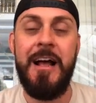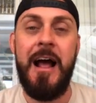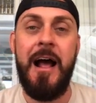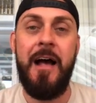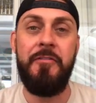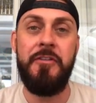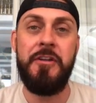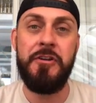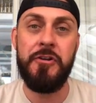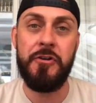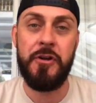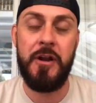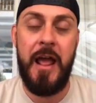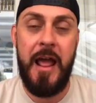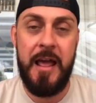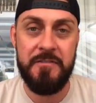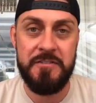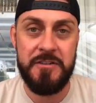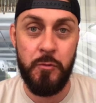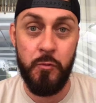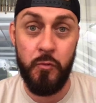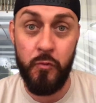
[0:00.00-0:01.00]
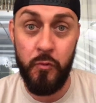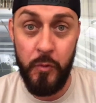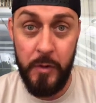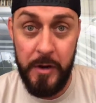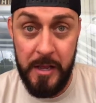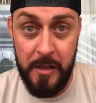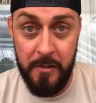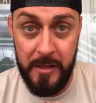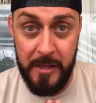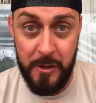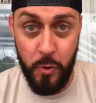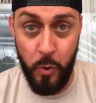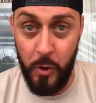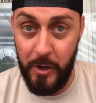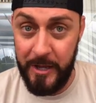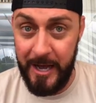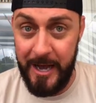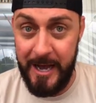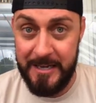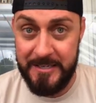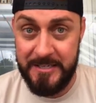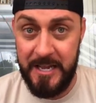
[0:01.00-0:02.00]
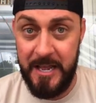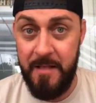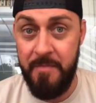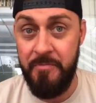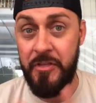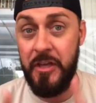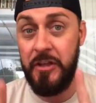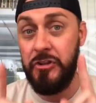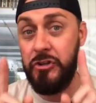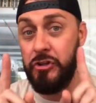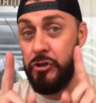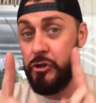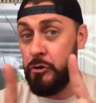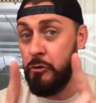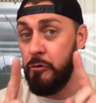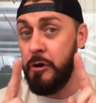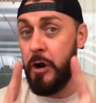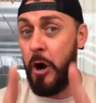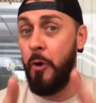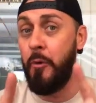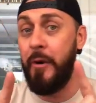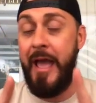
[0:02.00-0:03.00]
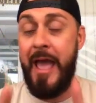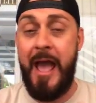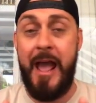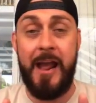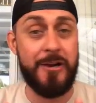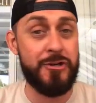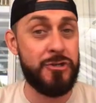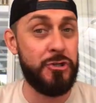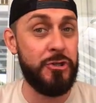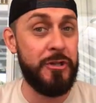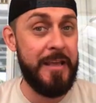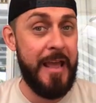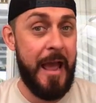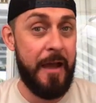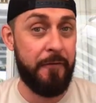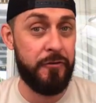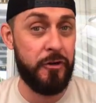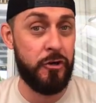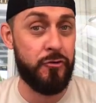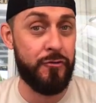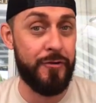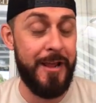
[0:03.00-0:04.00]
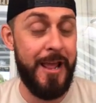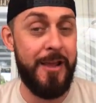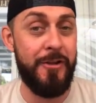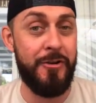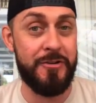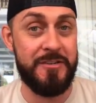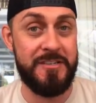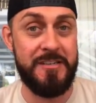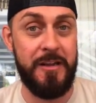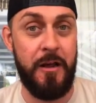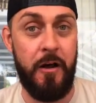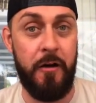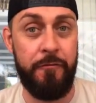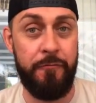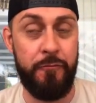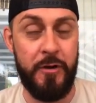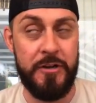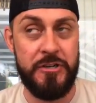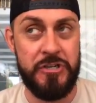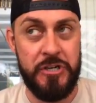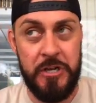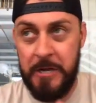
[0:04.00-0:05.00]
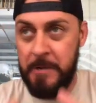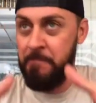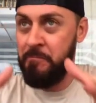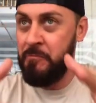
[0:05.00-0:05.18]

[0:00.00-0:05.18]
And then you're going to have some really cool content that you don't actually have to create yourself, which